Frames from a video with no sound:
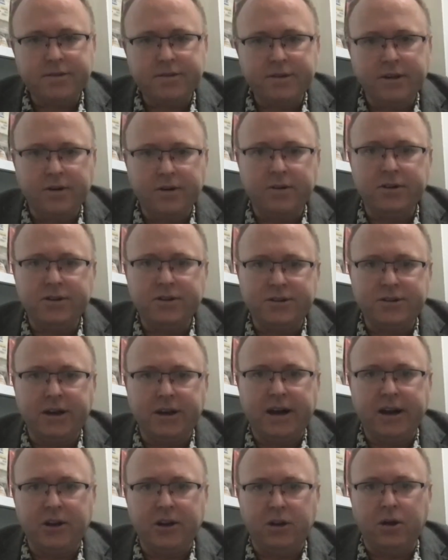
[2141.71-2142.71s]
there is
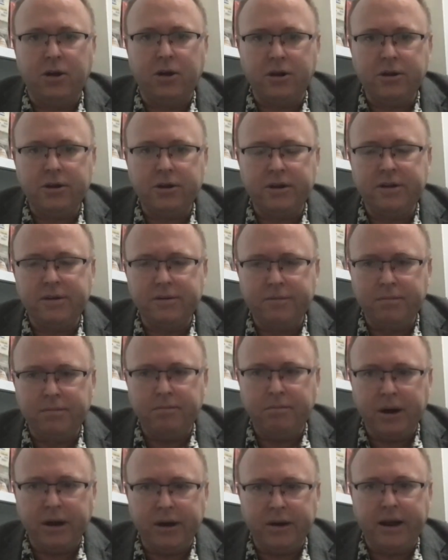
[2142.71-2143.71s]
dialogue, but